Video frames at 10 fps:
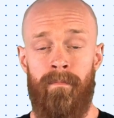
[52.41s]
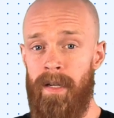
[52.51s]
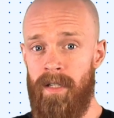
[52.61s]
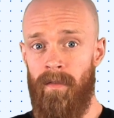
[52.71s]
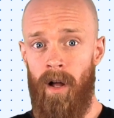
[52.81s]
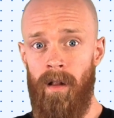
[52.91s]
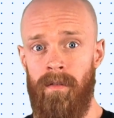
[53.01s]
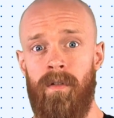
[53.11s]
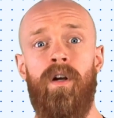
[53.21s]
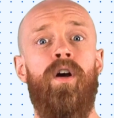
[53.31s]
Best of all,
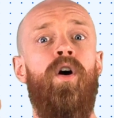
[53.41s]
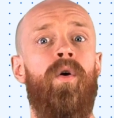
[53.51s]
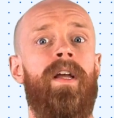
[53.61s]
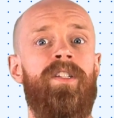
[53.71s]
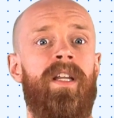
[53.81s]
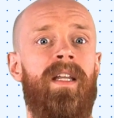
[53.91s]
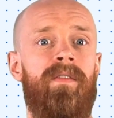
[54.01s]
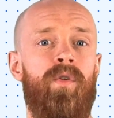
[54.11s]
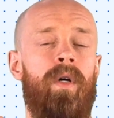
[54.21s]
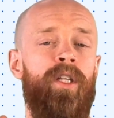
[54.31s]
Code Engine
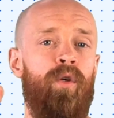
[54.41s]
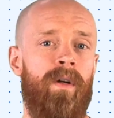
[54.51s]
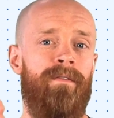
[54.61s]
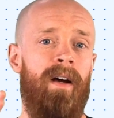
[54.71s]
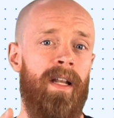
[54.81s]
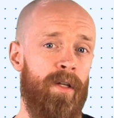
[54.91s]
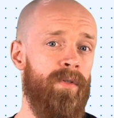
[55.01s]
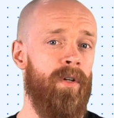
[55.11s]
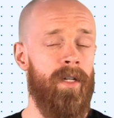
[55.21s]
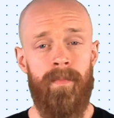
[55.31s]
gives you a unified
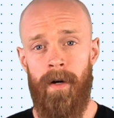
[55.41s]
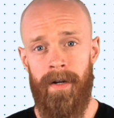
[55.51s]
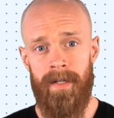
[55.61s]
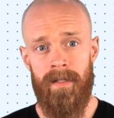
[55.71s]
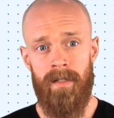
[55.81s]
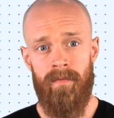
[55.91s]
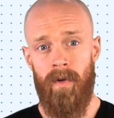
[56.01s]
user experience,